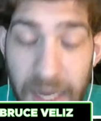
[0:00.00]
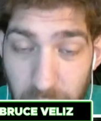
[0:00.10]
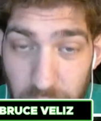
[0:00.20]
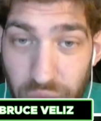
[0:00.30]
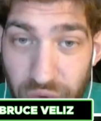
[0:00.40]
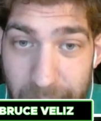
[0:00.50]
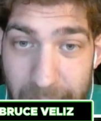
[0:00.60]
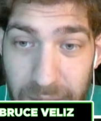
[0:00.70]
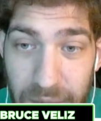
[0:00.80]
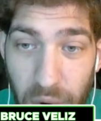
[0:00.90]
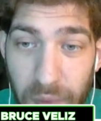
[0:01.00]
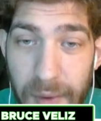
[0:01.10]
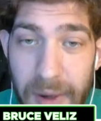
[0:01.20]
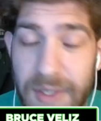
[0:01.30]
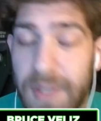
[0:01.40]
those rebounds
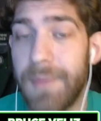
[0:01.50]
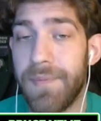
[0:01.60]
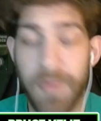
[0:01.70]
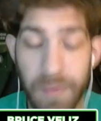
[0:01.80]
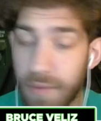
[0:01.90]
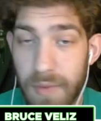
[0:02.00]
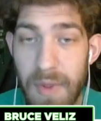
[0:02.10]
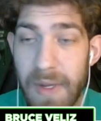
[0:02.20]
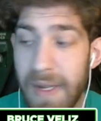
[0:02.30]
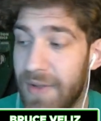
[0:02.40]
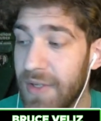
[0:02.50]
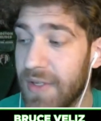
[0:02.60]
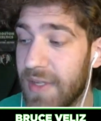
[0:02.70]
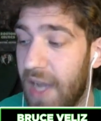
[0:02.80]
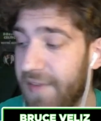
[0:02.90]
over us
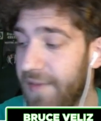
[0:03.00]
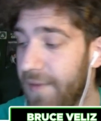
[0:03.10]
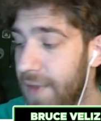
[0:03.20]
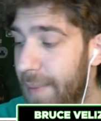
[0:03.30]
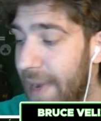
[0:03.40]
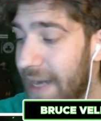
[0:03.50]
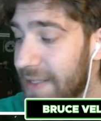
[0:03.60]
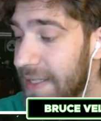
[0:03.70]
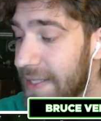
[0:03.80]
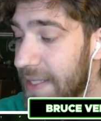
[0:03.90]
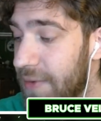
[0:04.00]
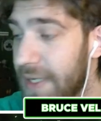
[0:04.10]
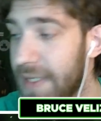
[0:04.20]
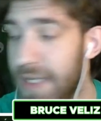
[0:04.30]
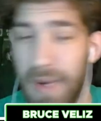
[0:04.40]
just tough for the Boston
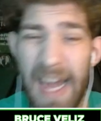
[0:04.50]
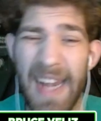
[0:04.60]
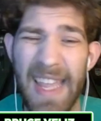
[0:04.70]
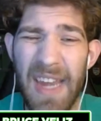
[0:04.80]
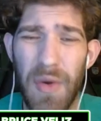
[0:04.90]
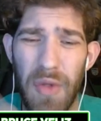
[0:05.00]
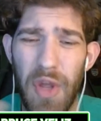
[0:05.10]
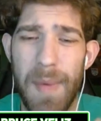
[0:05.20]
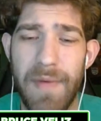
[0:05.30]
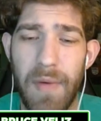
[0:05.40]
Celtics here. We got to get into a little bit of a